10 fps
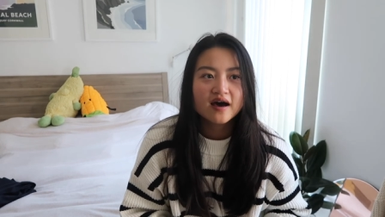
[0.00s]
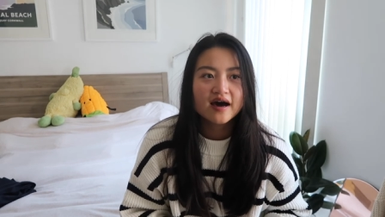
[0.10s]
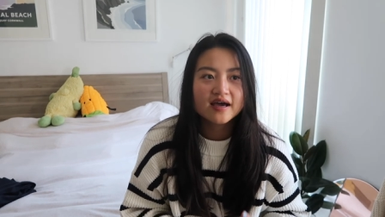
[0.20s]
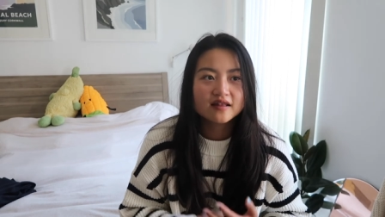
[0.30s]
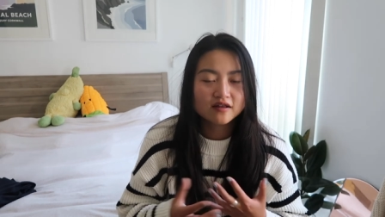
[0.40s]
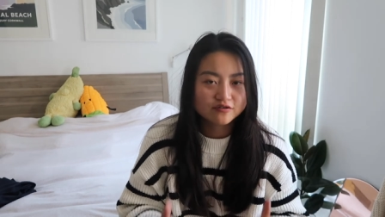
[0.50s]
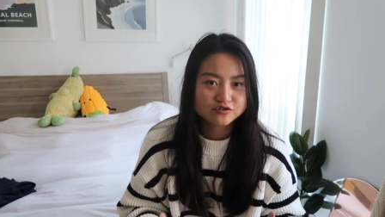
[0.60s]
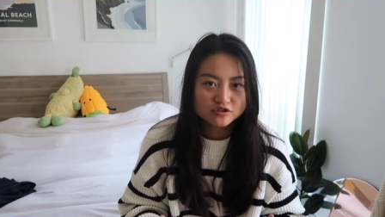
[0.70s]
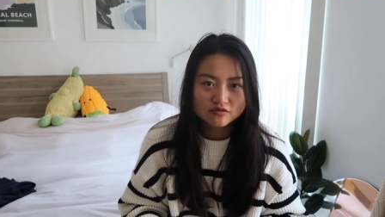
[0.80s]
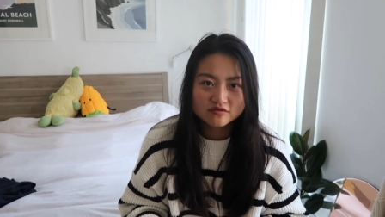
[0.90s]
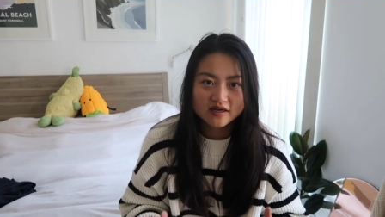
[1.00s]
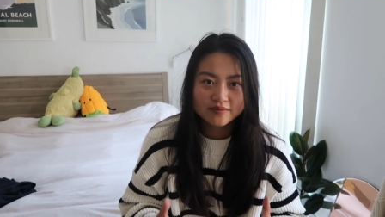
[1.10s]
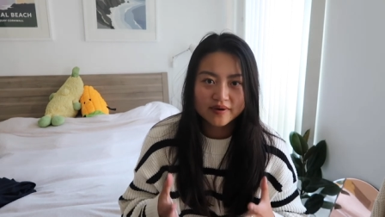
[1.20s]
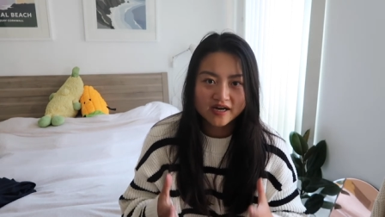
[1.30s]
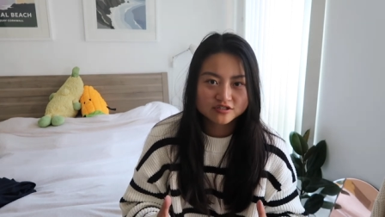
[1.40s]
I love shoes
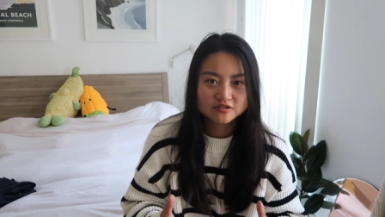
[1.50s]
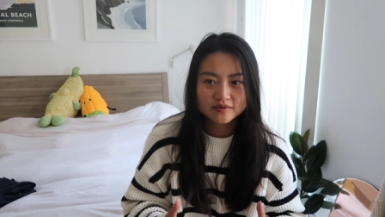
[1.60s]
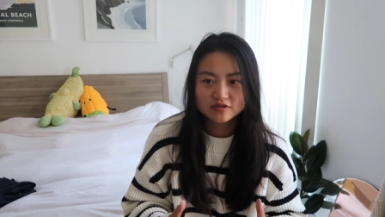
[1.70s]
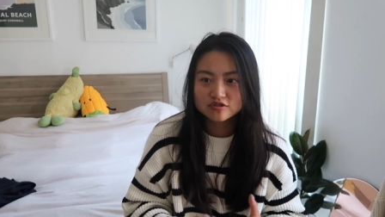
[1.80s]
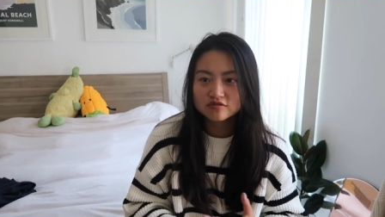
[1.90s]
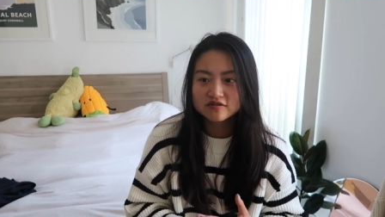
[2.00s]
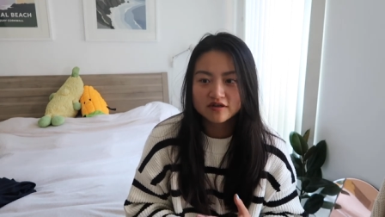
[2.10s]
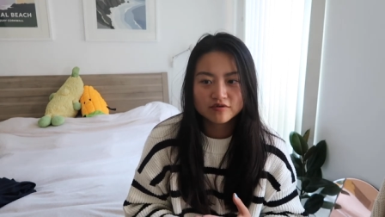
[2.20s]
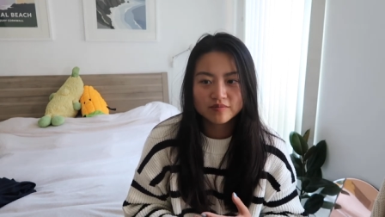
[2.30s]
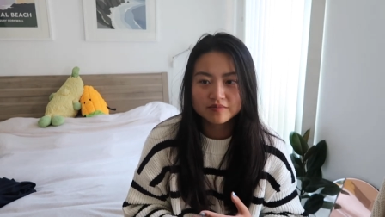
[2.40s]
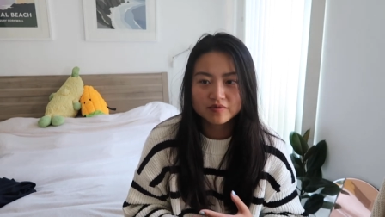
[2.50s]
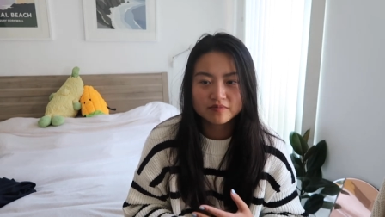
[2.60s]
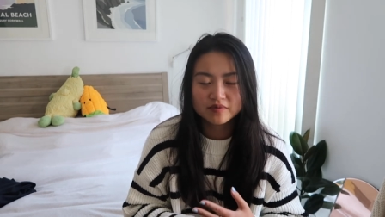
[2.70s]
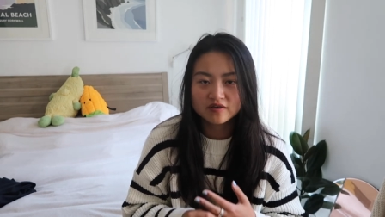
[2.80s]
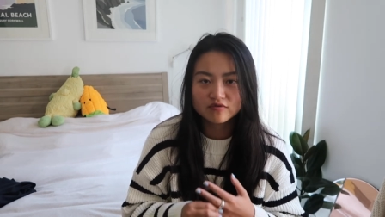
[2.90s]
I'm passionate about shoes I remember
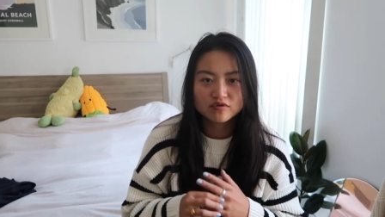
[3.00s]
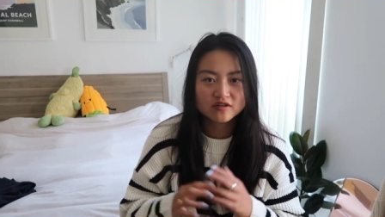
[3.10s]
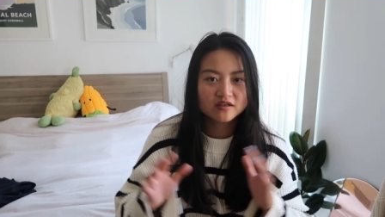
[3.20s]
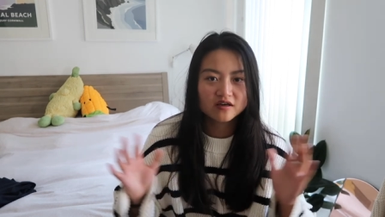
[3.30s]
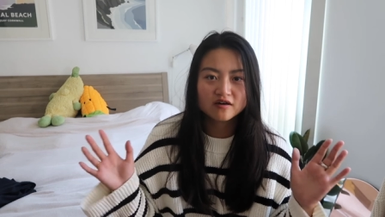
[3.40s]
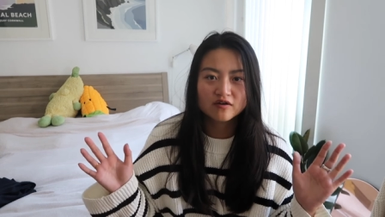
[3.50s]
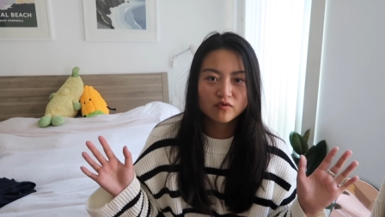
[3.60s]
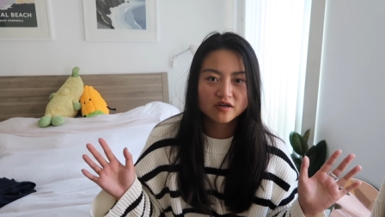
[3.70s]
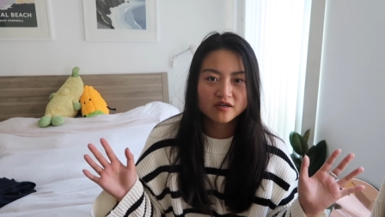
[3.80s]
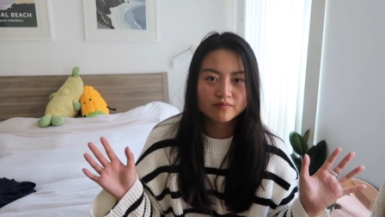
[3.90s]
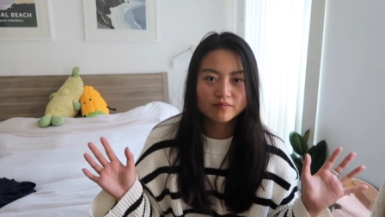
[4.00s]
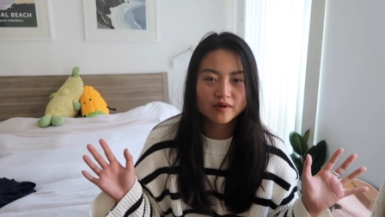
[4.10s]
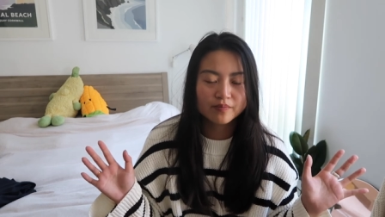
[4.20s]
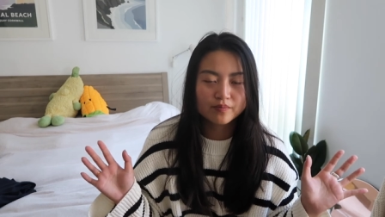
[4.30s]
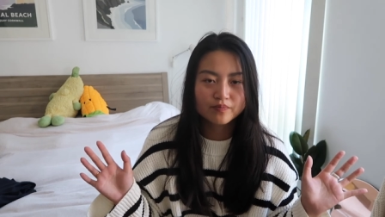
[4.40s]
being really young and wanting
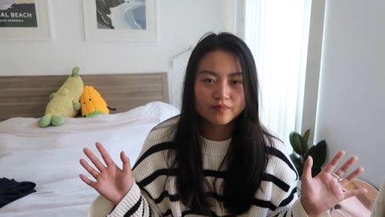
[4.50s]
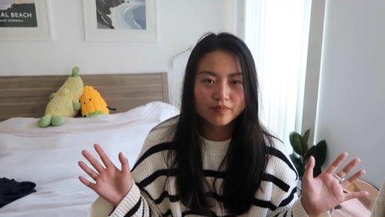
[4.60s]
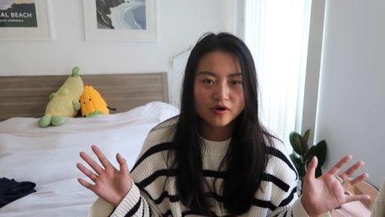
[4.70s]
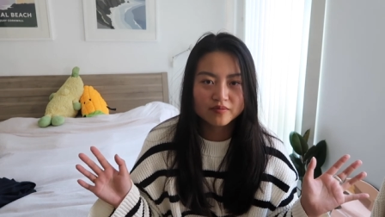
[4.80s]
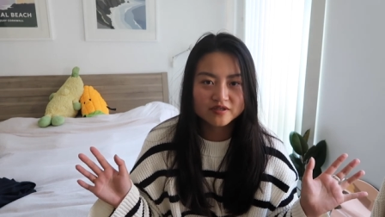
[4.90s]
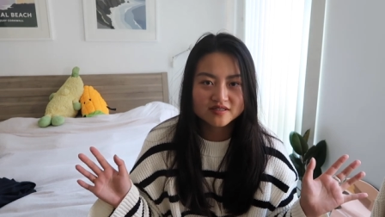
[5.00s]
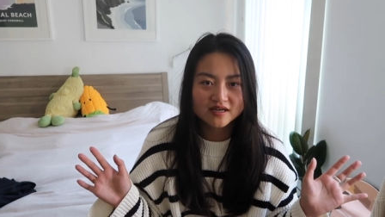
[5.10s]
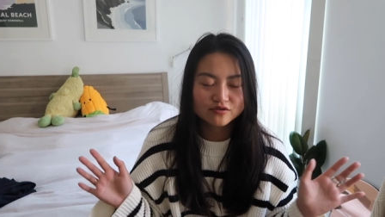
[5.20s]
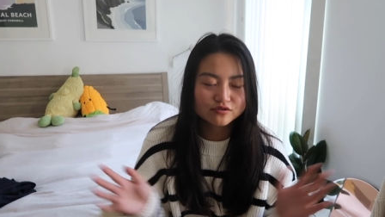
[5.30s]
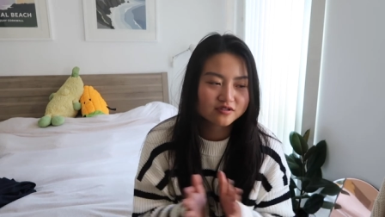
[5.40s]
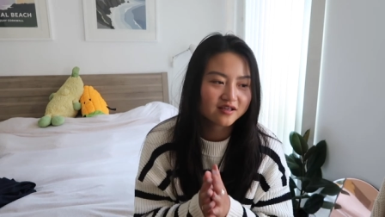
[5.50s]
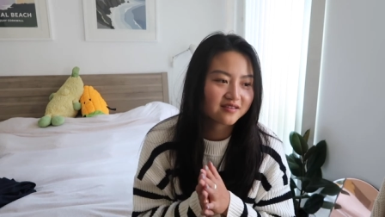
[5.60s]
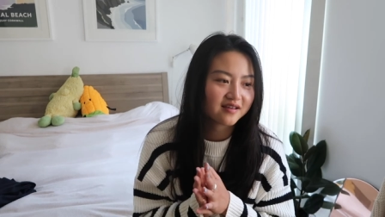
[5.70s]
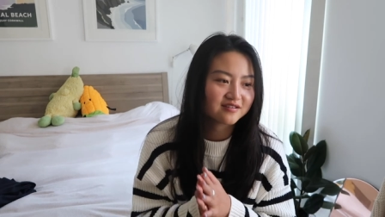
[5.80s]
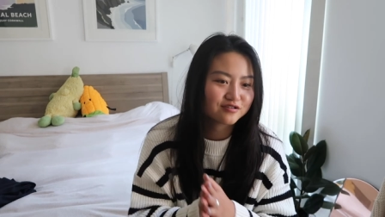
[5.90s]
my Barbie sandals like
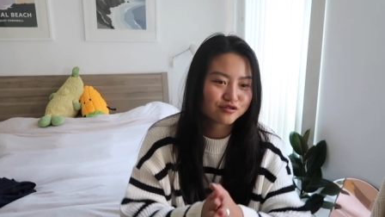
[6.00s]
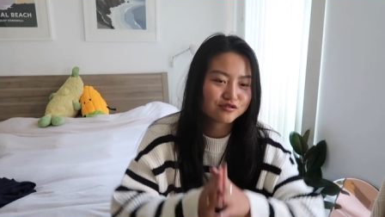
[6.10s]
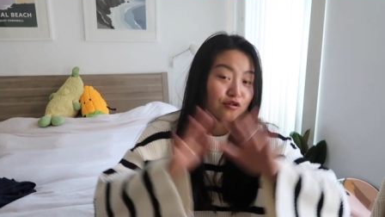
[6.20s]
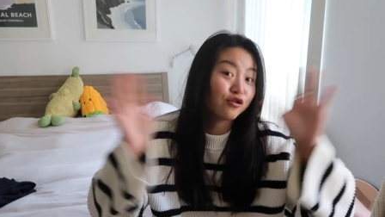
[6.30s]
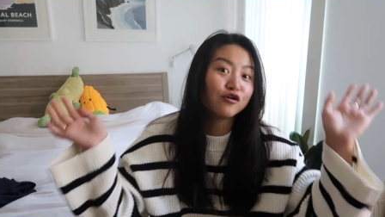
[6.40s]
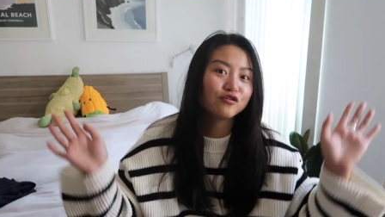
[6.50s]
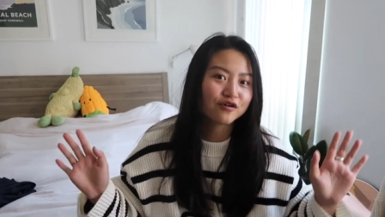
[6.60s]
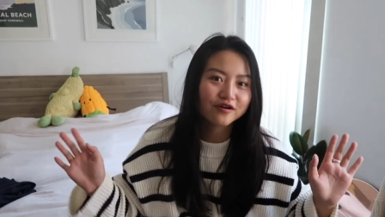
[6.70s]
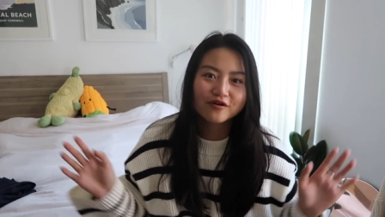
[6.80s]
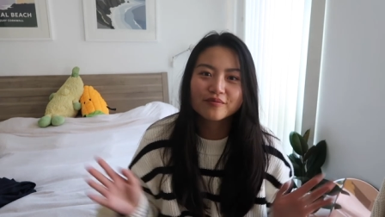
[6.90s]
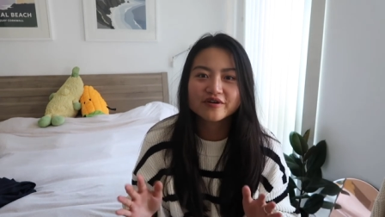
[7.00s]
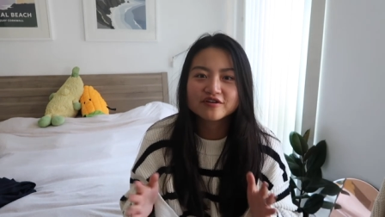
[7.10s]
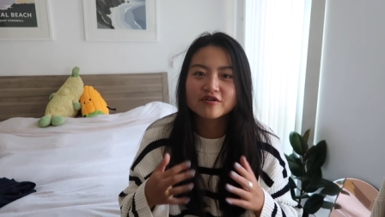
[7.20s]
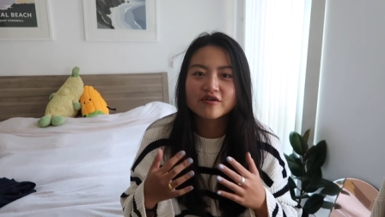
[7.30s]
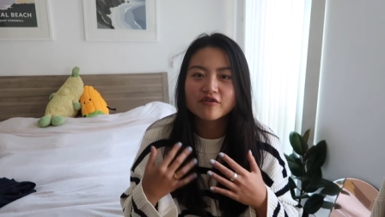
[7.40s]
that's just long long ago but
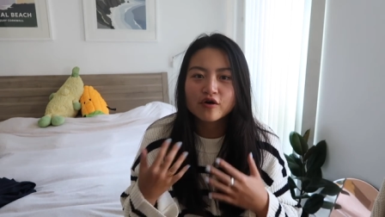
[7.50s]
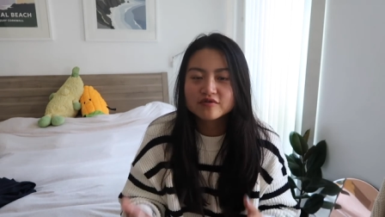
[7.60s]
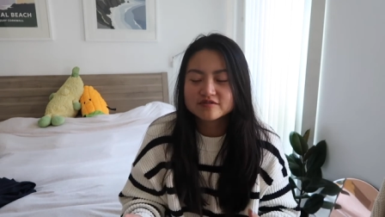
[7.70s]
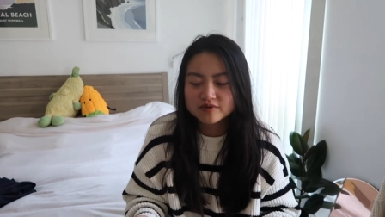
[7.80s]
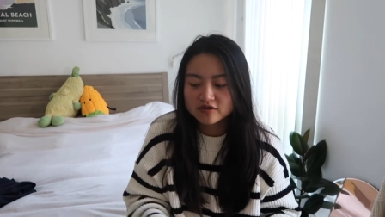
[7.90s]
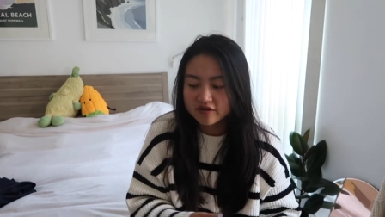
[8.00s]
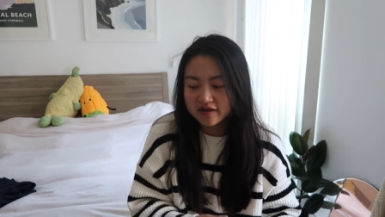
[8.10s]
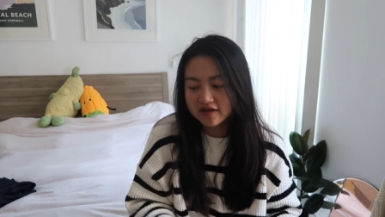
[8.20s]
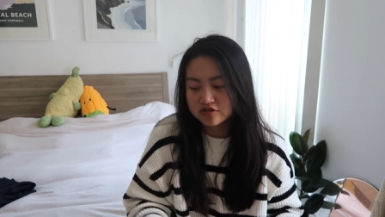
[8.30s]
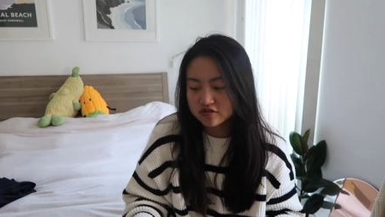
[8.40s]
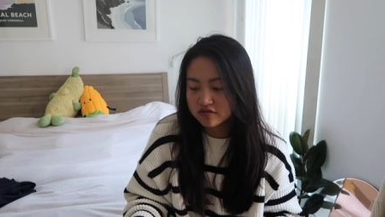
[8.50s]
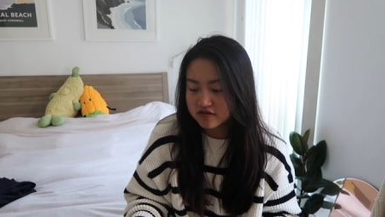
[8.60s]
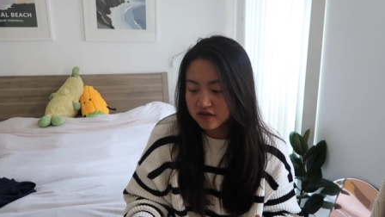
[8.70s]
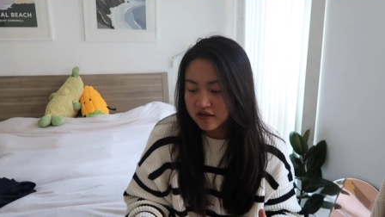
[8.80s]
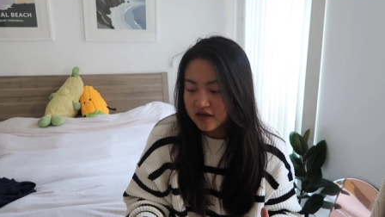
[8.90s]
you know I've always been looking at
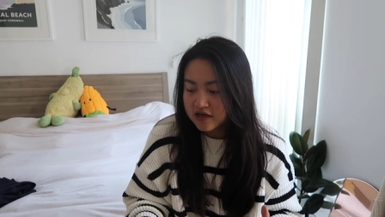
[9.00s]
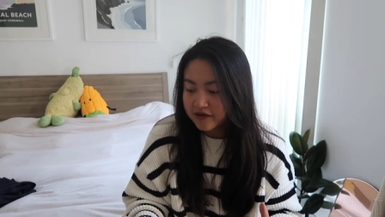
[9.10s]
shoes and